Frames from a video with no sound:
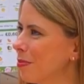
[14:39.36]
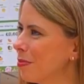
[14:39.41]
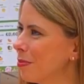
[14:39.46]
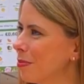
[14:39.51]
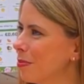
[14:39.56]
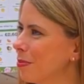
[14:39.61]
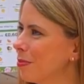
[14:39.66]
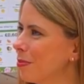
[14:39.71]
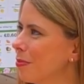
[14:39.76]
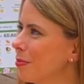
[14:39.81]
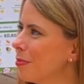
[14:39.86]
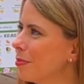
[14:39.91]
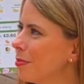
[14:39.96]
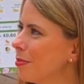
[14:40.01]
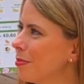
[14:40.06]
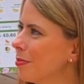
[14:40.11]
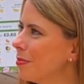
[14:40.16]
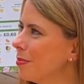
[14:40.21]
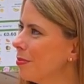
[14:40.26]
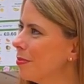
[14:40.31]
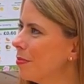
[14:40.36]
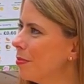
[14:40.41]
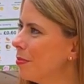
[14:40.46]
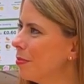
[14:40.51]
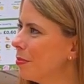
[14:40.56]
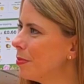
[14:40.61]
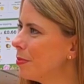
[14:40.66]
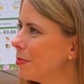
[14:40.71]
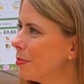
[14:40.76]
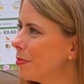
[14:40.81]

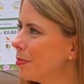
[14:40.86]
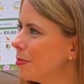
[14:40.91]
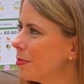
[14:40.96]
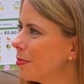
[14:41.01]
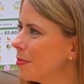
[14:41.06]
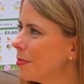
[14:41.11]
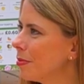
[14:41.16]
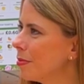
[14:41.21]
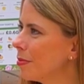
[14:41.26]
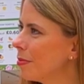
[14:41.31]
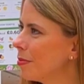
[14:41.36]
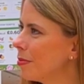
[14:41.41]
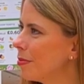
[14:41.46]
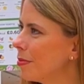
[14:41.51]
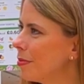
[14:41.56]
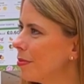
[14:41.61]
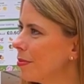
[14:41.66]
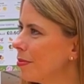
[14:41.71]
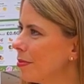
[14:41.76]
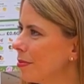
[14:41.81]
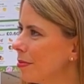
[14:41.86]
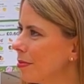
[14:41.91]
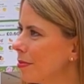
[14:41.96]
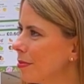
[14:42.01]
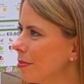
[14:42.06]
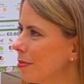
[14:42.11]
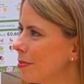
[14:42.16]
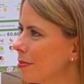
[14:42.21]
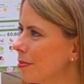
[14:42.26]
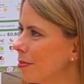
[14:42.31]

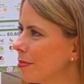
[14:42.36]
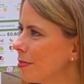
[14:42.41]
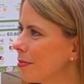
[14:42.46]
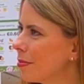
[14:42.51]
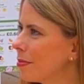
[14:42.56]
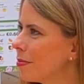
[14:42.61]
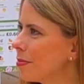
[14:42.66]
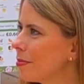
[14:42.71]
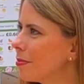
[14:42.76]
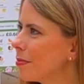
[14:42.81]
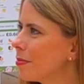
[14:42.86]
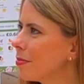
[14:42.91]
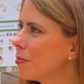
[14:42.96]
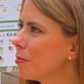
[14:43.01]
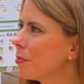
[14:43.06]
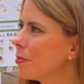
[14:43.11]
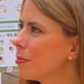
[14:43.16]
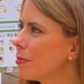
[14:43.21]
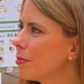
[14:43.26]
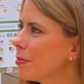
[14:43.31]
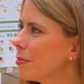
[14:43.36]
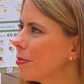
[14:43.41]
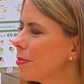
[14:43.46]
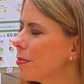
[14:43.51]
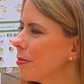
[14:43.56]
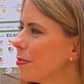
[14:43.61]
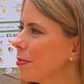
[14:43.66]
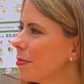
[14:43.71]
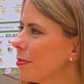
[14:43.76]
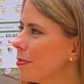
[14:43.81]

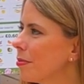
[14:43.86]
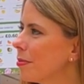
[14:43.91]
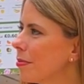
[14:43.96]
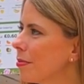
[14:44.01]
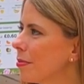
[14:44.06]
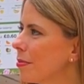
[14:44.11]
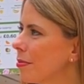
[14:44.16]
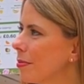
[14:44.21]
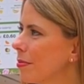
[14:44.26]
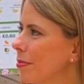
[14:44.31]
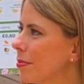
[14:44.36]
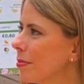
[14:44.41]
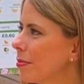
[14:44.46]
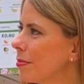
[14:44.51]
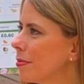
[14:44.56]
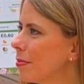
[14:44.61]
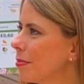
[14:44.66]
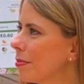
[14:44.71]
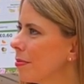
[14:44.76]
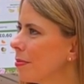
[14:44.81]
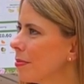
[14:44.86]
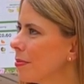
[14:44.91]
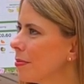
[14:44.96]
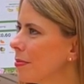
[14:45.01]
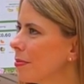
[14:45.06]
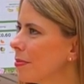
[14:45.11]
[no speech]